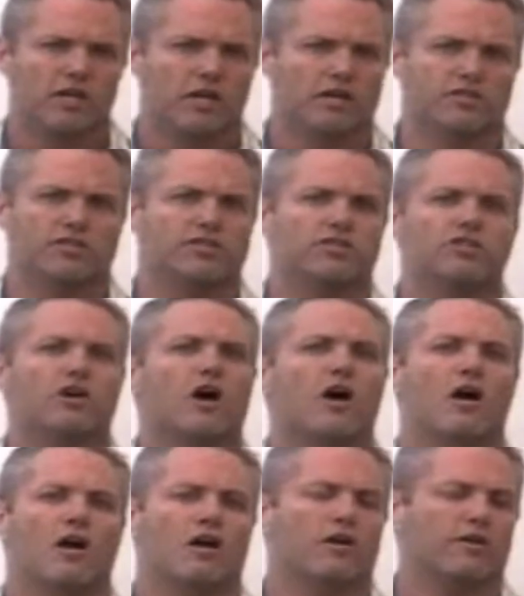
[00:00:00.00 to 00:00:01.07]
a
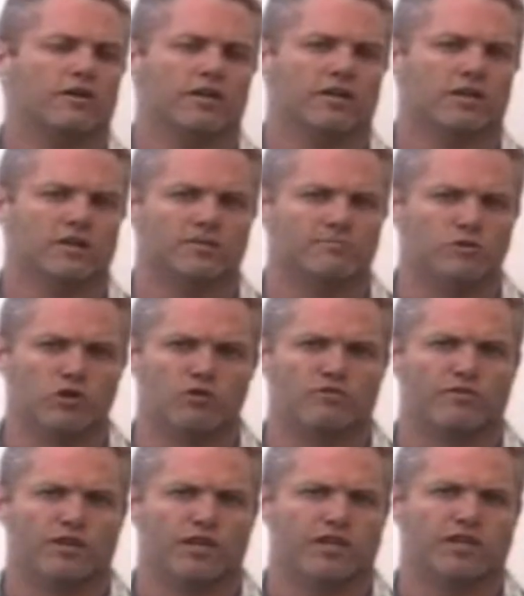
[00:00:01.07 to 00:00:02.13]
star in the
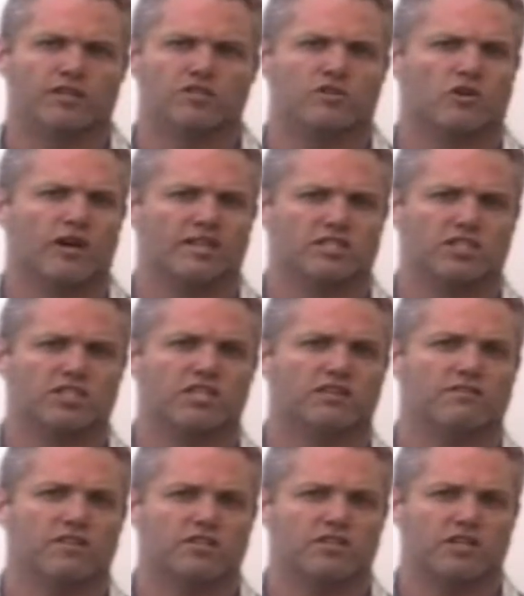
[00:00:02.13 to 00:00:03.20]
movies or as a
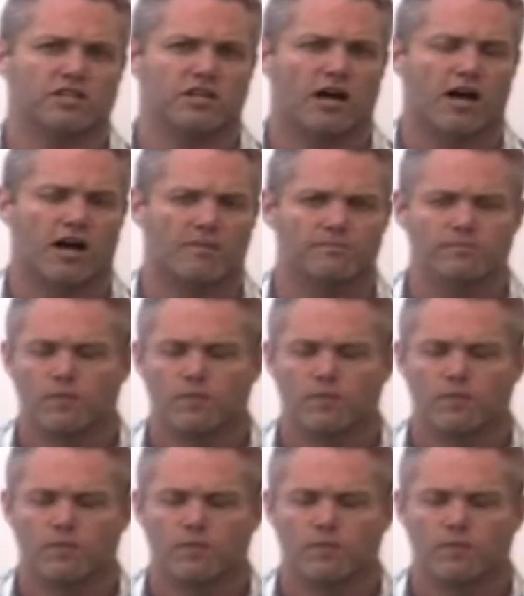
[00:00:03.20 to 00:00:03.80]
TV sitcom,